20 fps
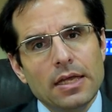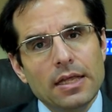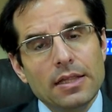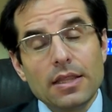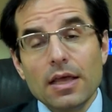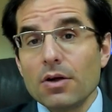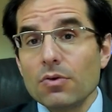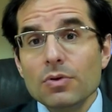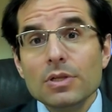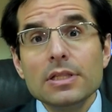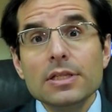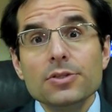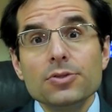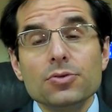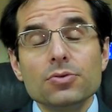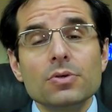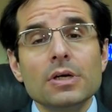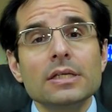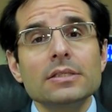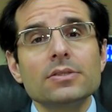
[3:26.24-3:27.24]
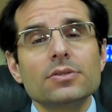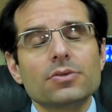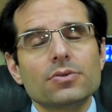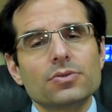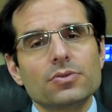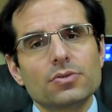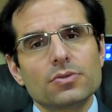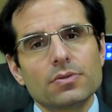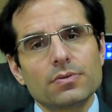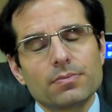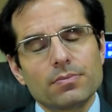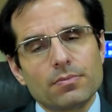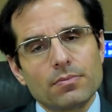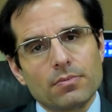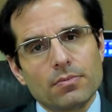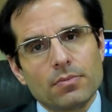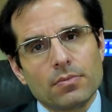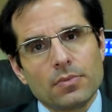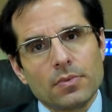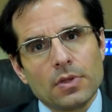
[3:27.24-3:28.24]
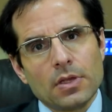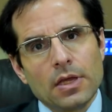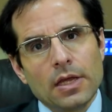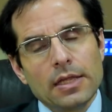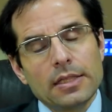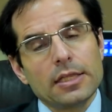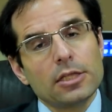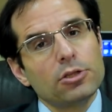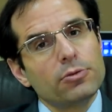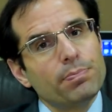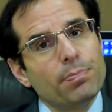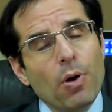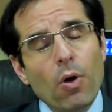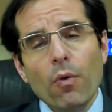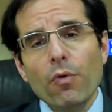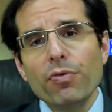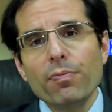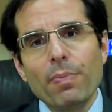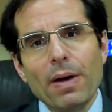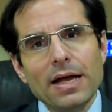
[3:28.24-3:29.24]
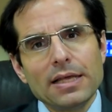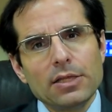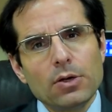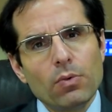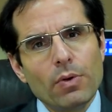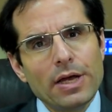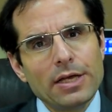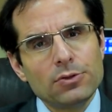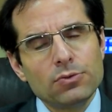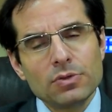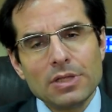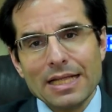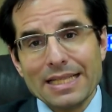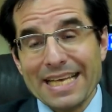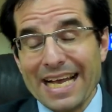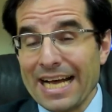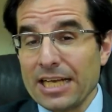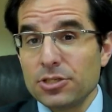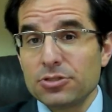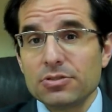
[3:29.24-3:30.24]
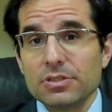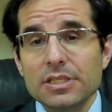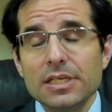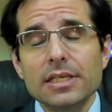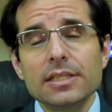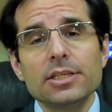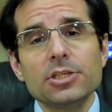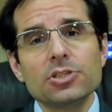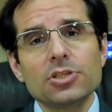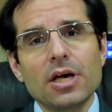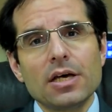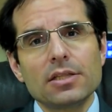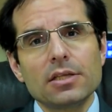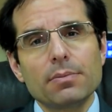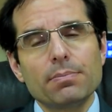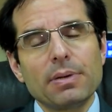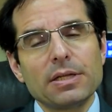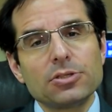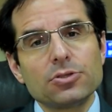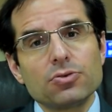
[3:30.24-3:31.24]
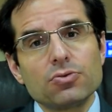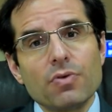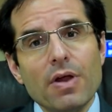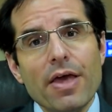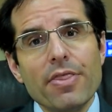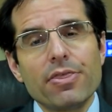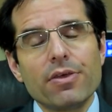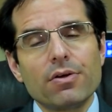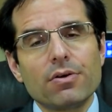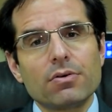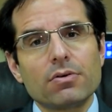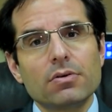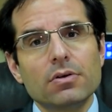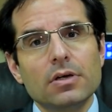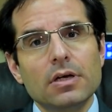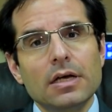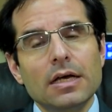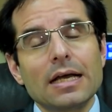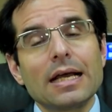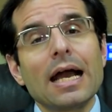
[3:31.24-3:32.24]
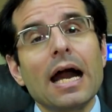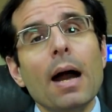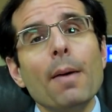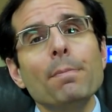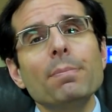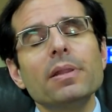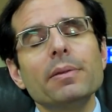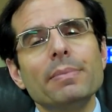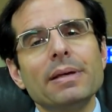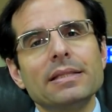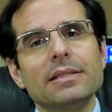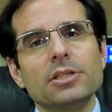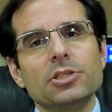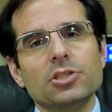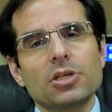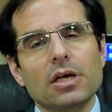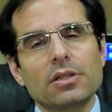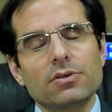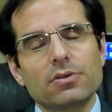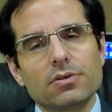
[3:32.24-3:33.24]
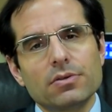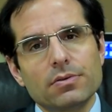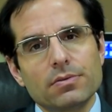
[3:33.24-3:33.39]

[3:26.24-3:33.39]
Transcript: There are really two answers that both, by the way, do not contradict each other, but rather complement each other.